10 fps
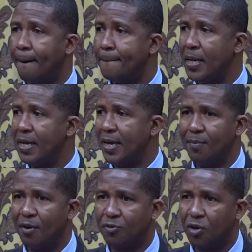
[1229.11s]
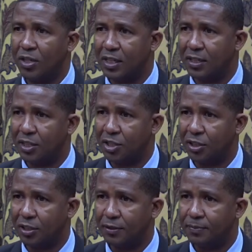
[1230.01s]
in the name of consultation,
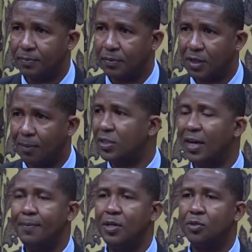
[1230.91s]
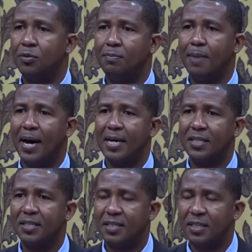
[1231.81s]
coming to tell me to
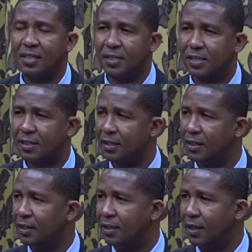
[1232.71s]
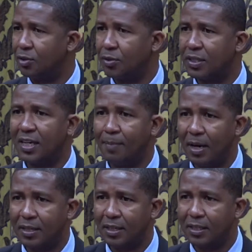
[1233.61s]
imagine things and to think
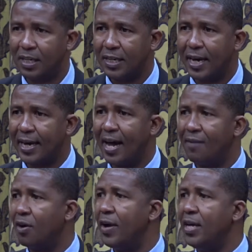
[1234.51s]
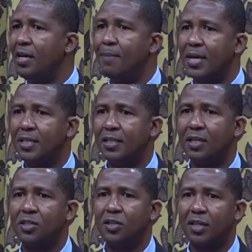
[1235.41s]
about things that I have already imagined
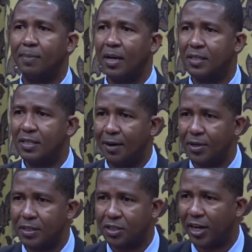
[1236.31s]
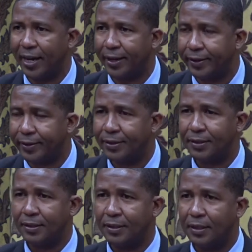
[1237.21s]
and thought about since I was a child.
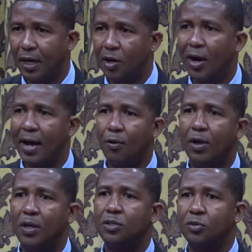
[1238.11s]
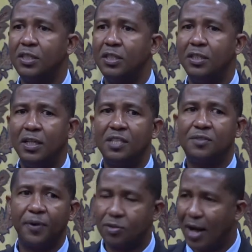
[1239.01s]
And all I want to see is for
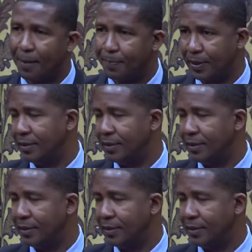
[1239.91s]
it to happen.